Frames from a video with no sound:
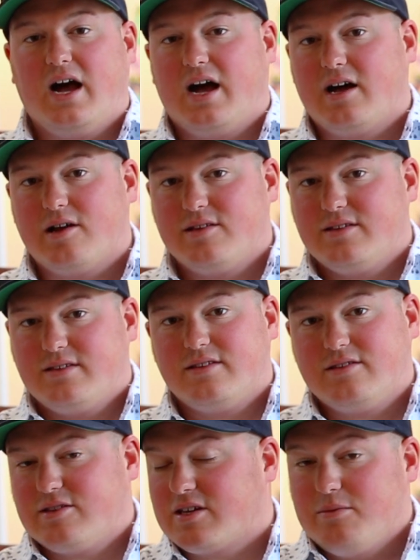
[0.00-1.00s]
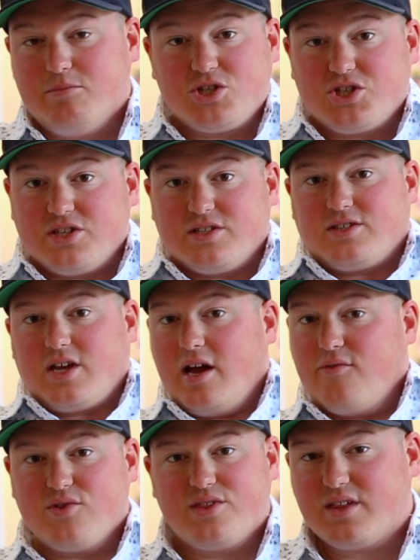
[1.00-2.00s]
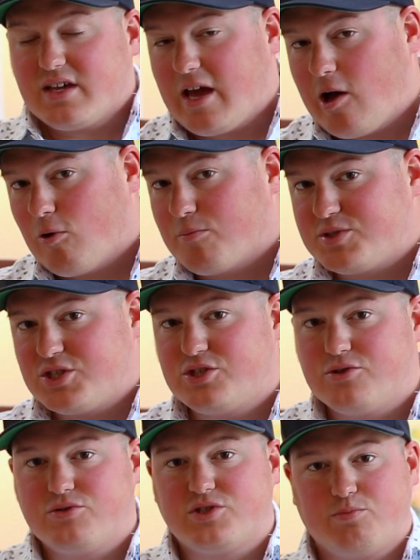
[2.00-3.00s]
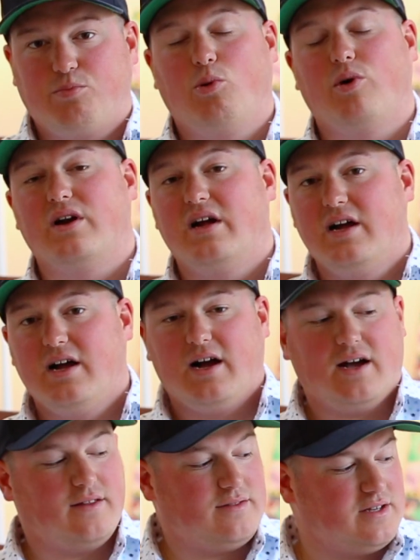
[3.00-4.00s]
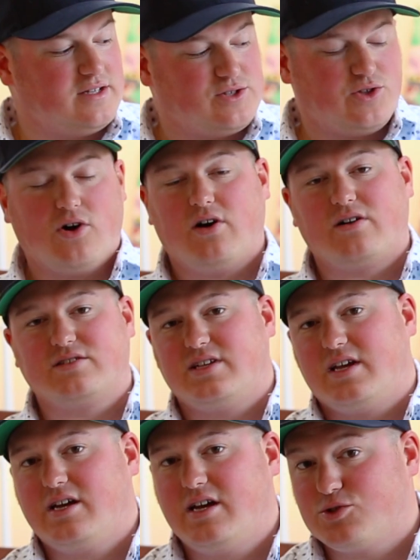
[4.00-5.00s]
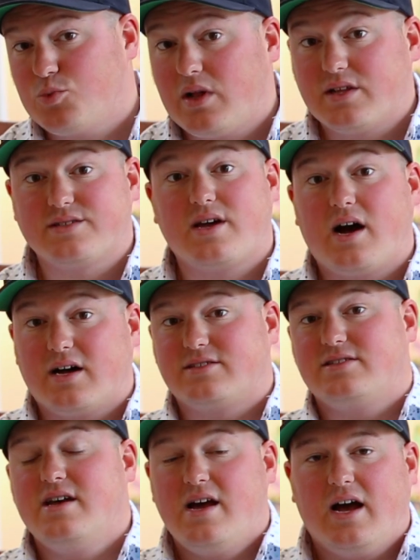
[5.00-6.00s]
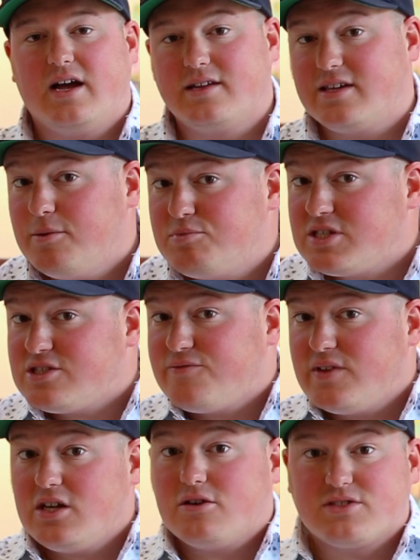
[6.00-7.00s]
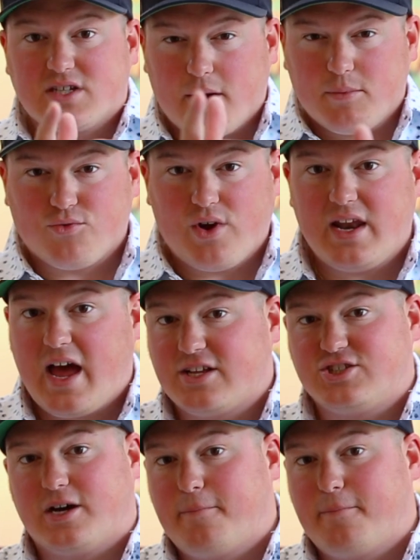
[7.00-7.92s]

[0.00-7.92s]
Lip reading: The commissions, everything helps to support these dogs as well as us, and keeps these videos coming right at you.